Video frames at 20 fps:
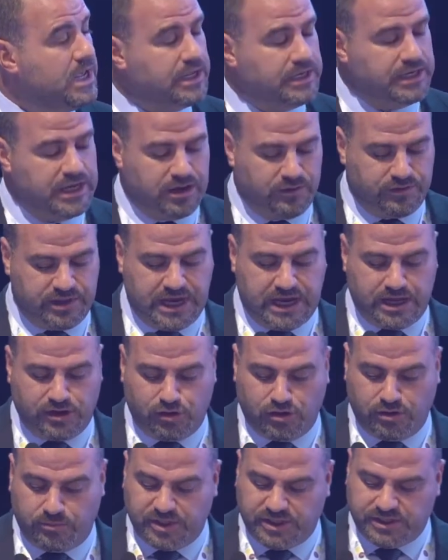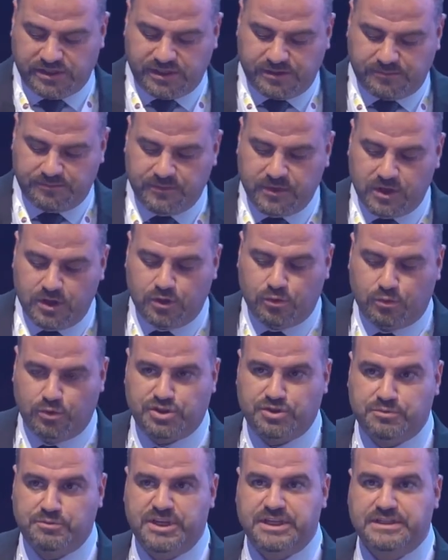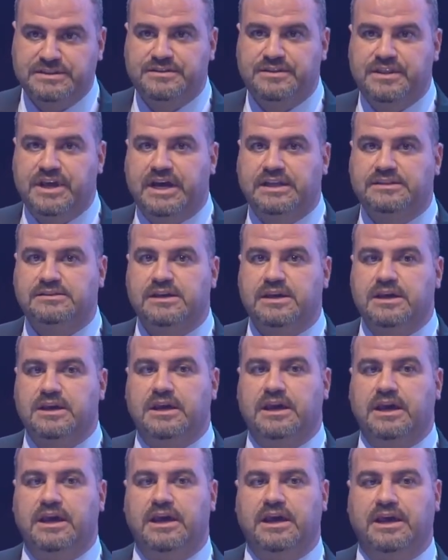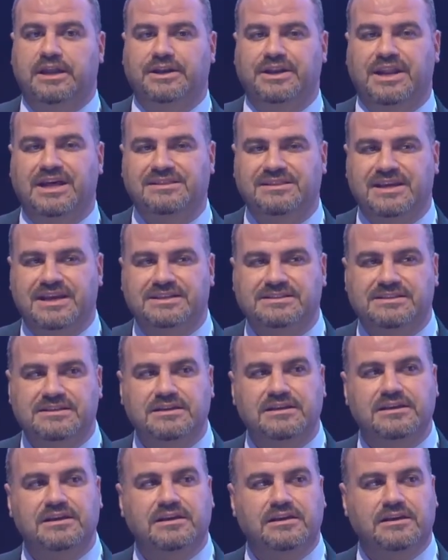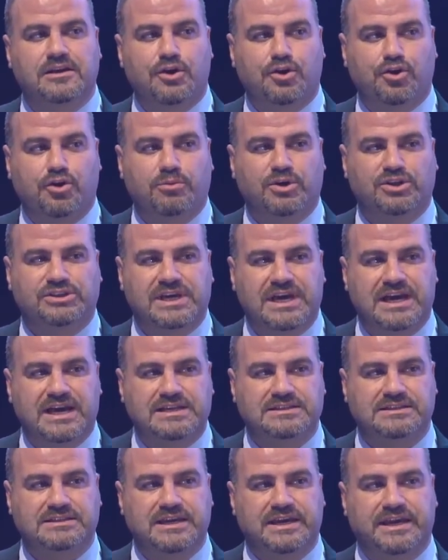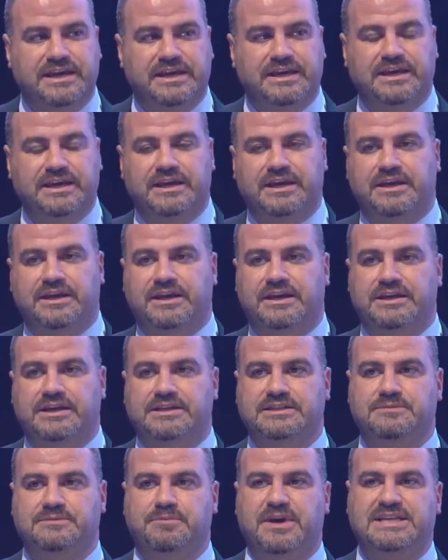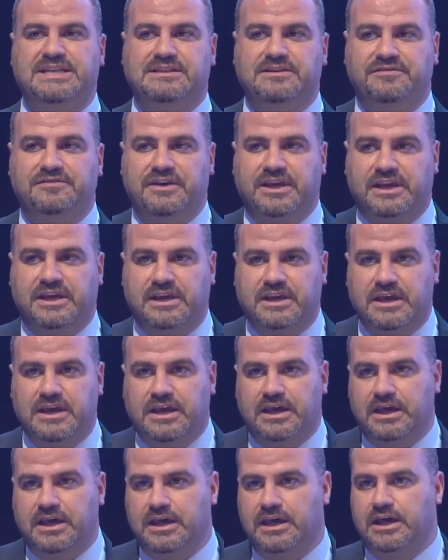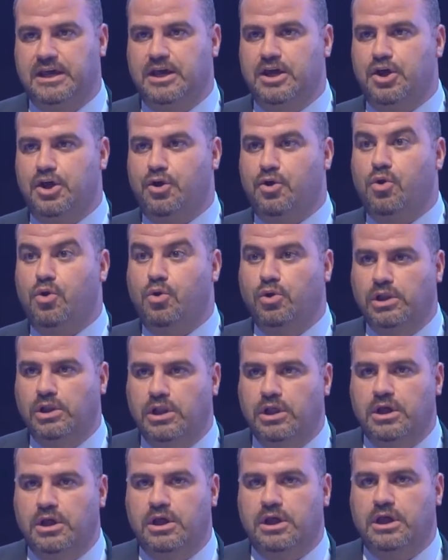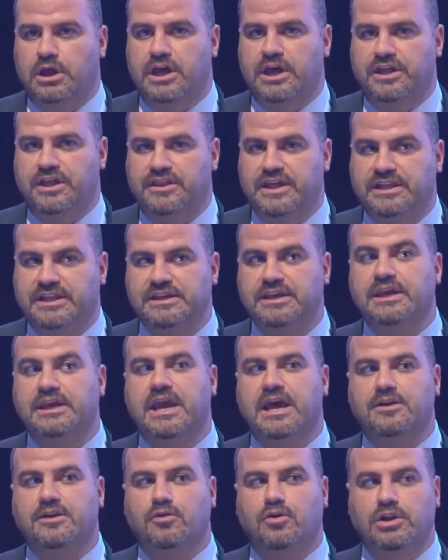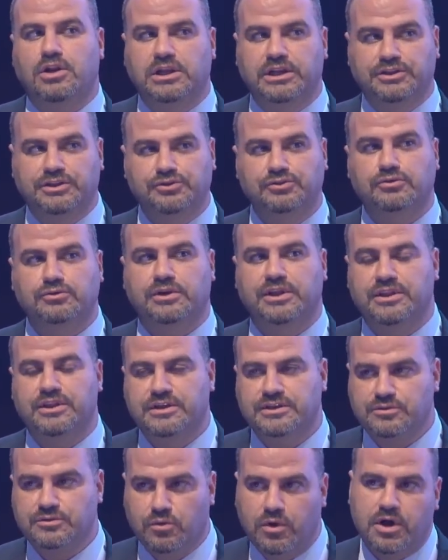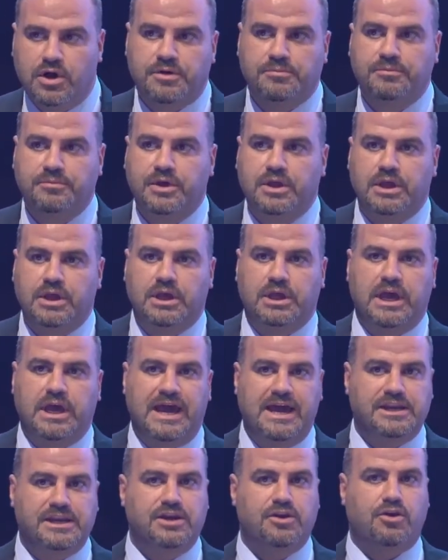Now the anonymity, which means that not a single robot has a specific role that he can only do in the swarm. any